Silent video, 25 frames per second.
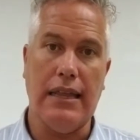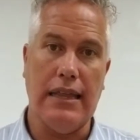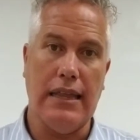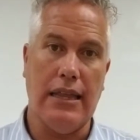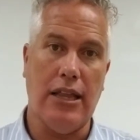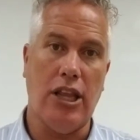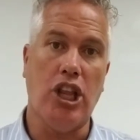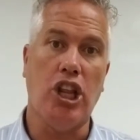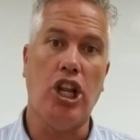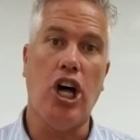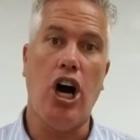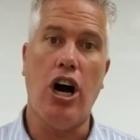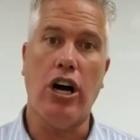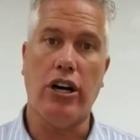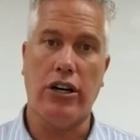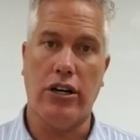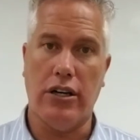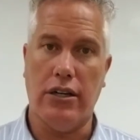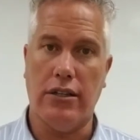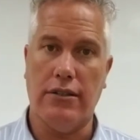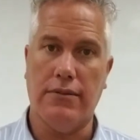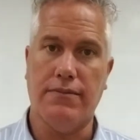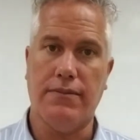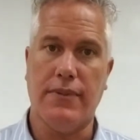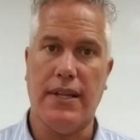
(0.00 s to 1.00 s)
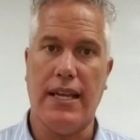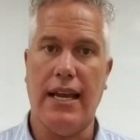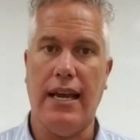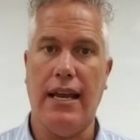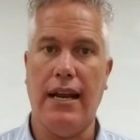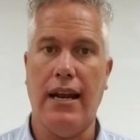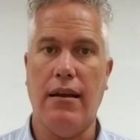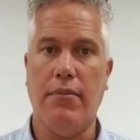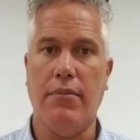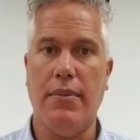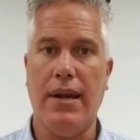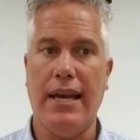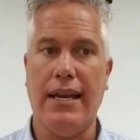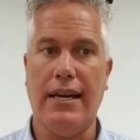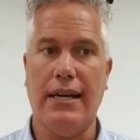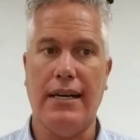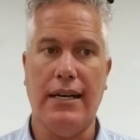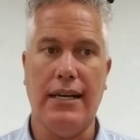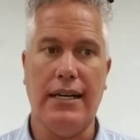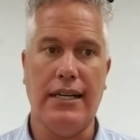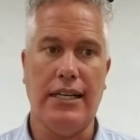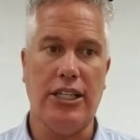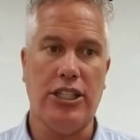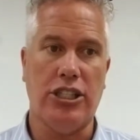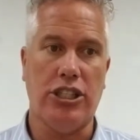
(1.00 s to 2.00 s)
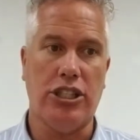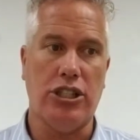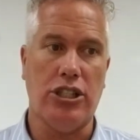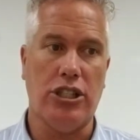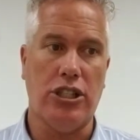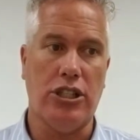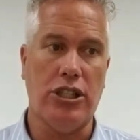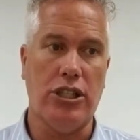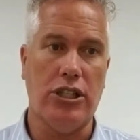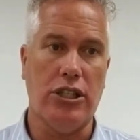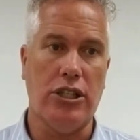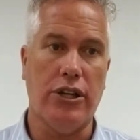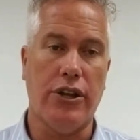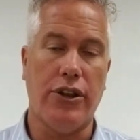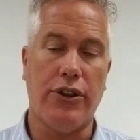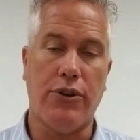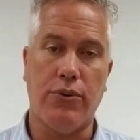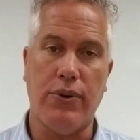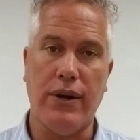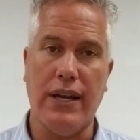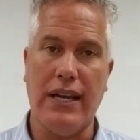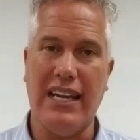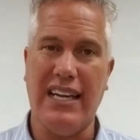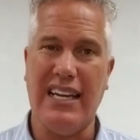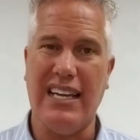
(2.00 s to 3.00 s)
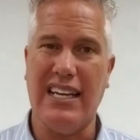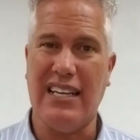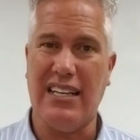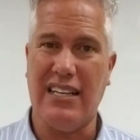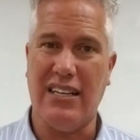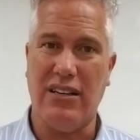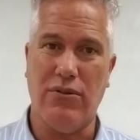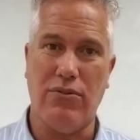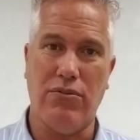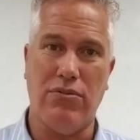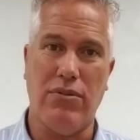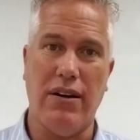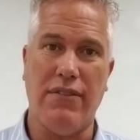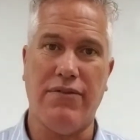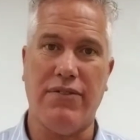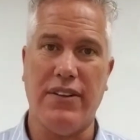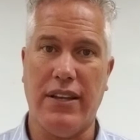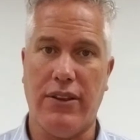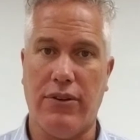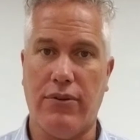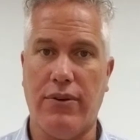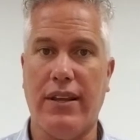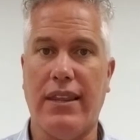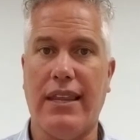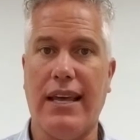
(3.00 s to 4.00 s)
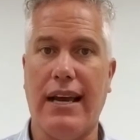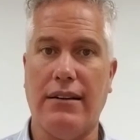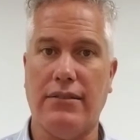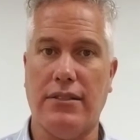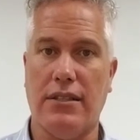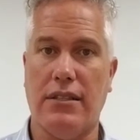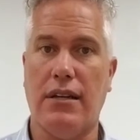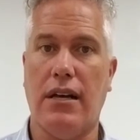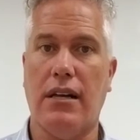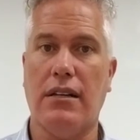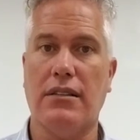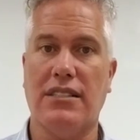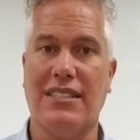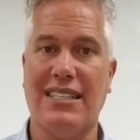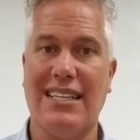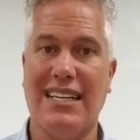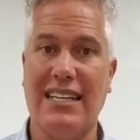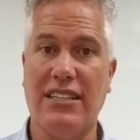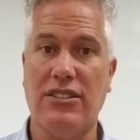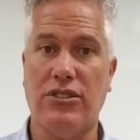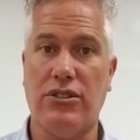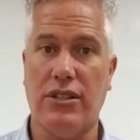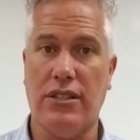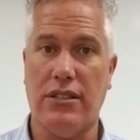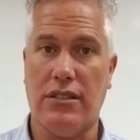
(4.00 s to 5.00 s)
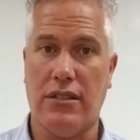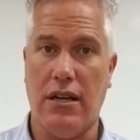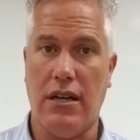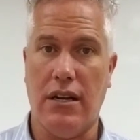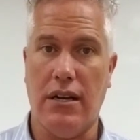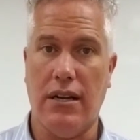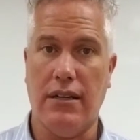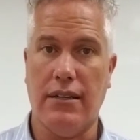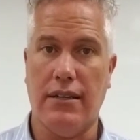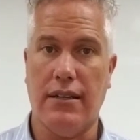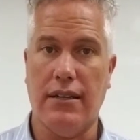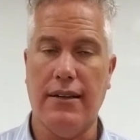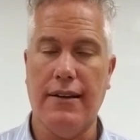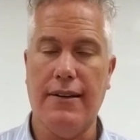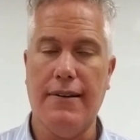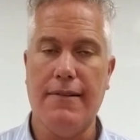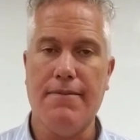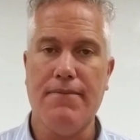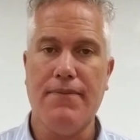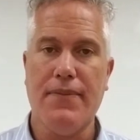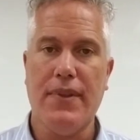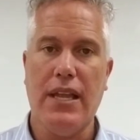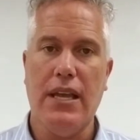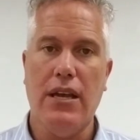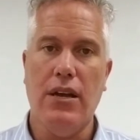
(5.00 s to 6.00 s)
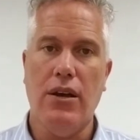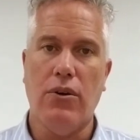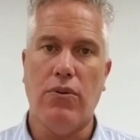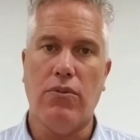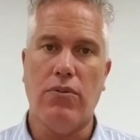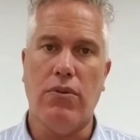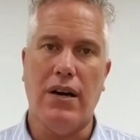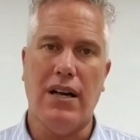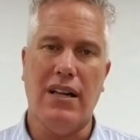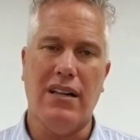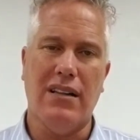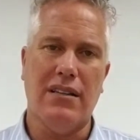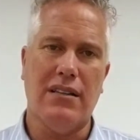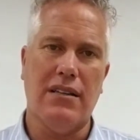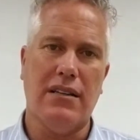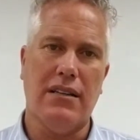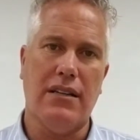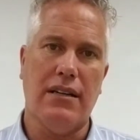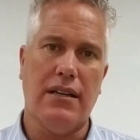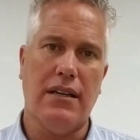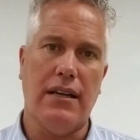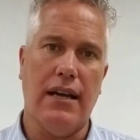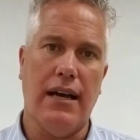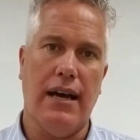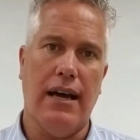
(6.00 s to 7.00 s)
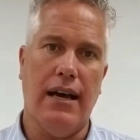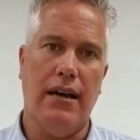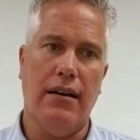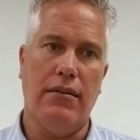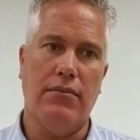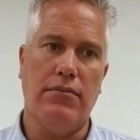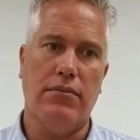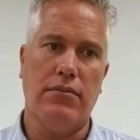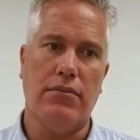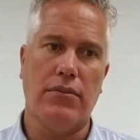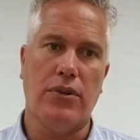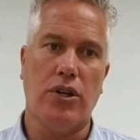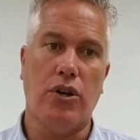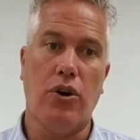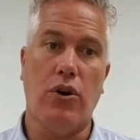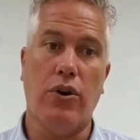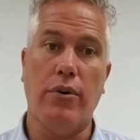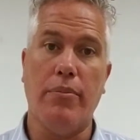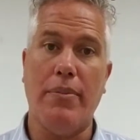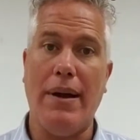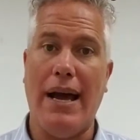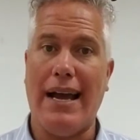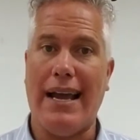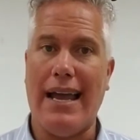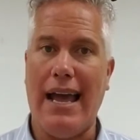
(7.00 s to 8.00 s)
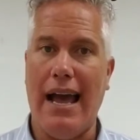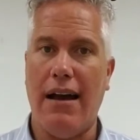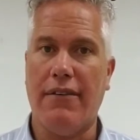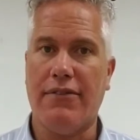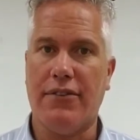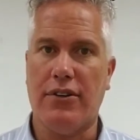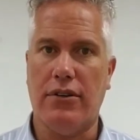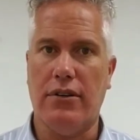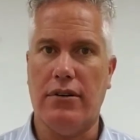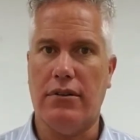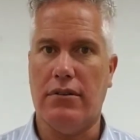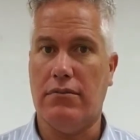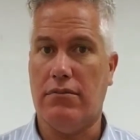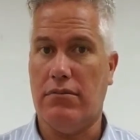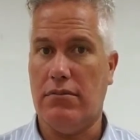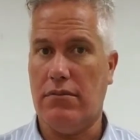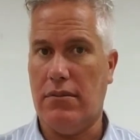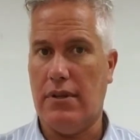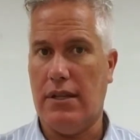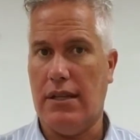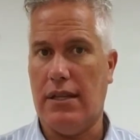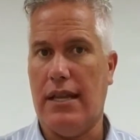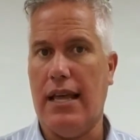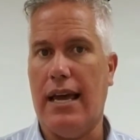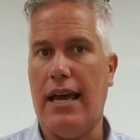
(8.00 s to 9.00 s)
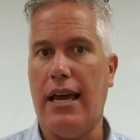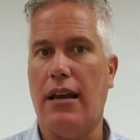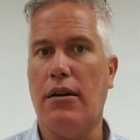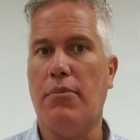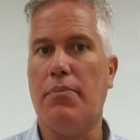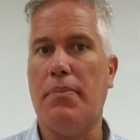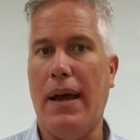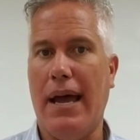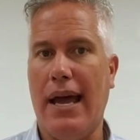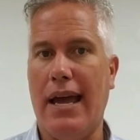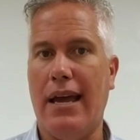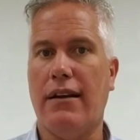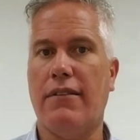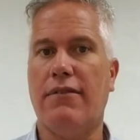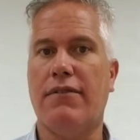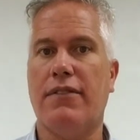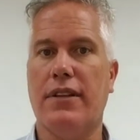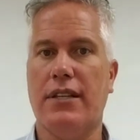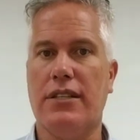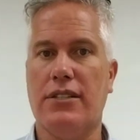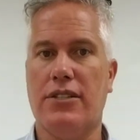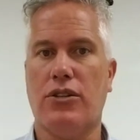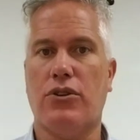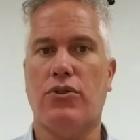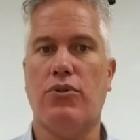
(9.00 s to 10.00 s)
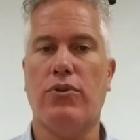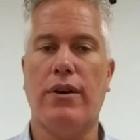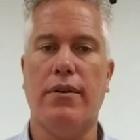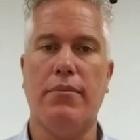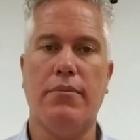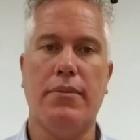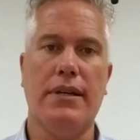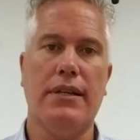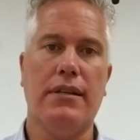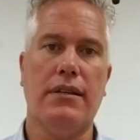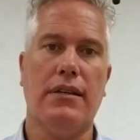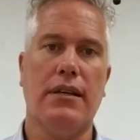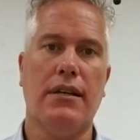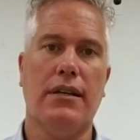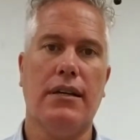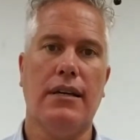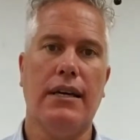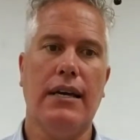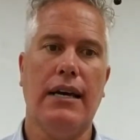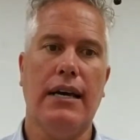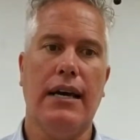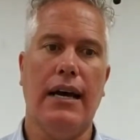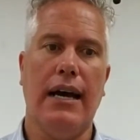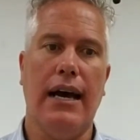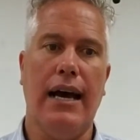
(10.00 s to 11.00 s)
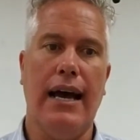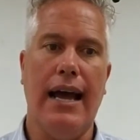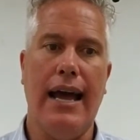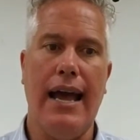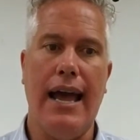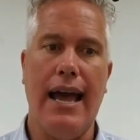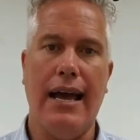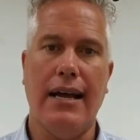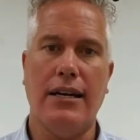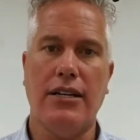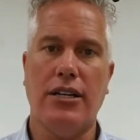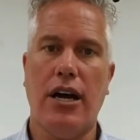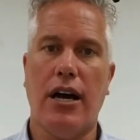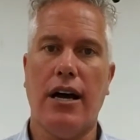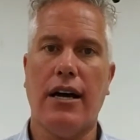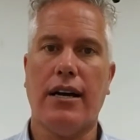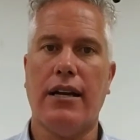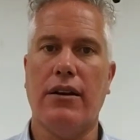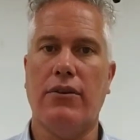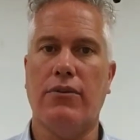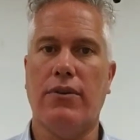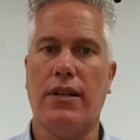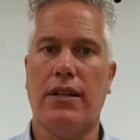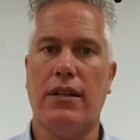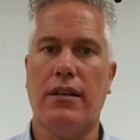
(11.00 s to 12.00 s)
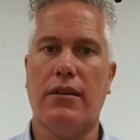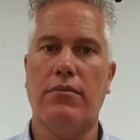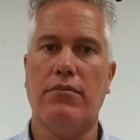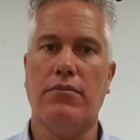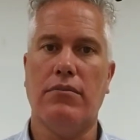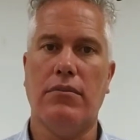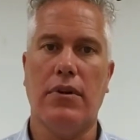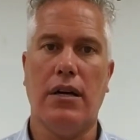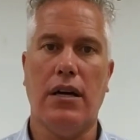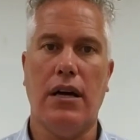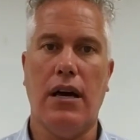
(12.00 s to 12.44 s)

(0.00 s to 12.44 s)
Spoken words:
longer, and I made an additional roughly $3,000 in interest on it. Well, going back after they had paid for this equipment and talking with them,